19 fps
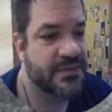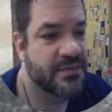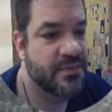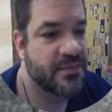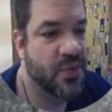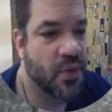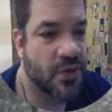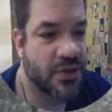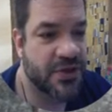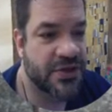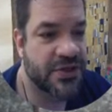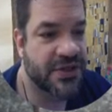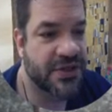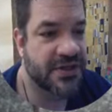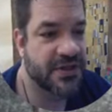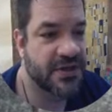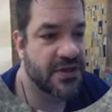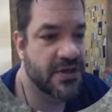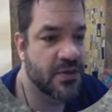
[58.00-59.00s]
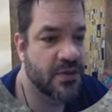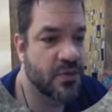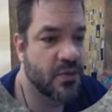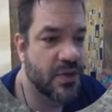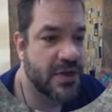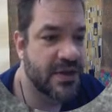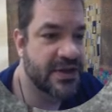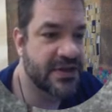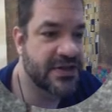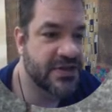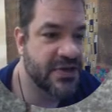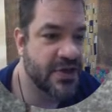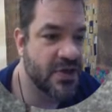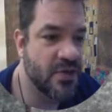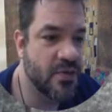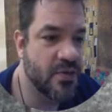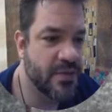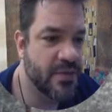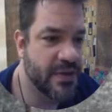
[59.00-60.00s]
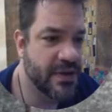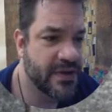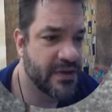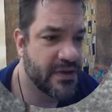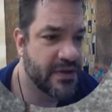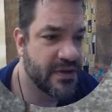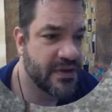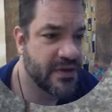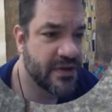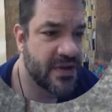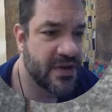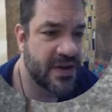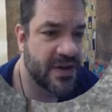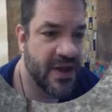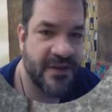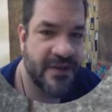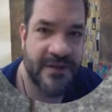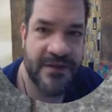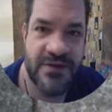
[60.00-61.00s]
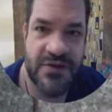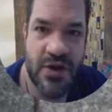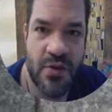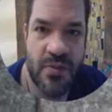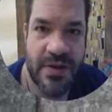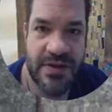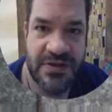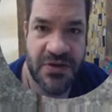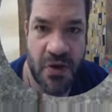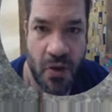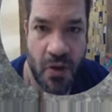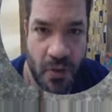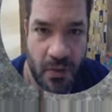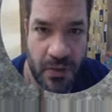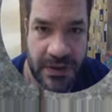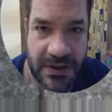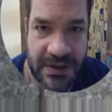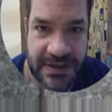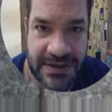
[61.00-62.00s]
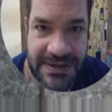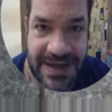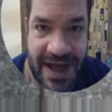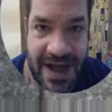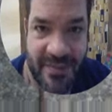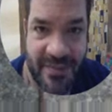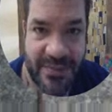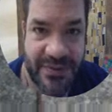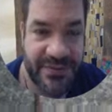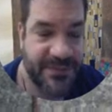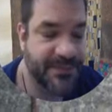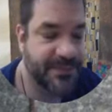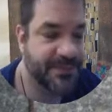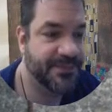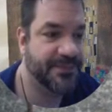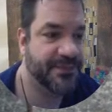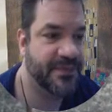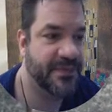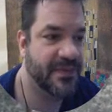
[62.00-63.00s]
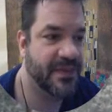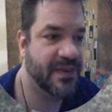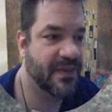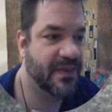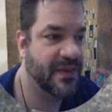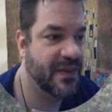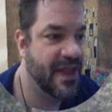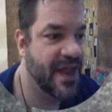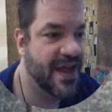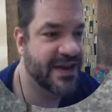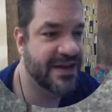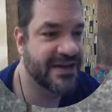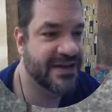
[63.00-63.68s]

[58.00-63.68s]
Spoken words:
portion with a dome, and the dome has a hole in the top. And that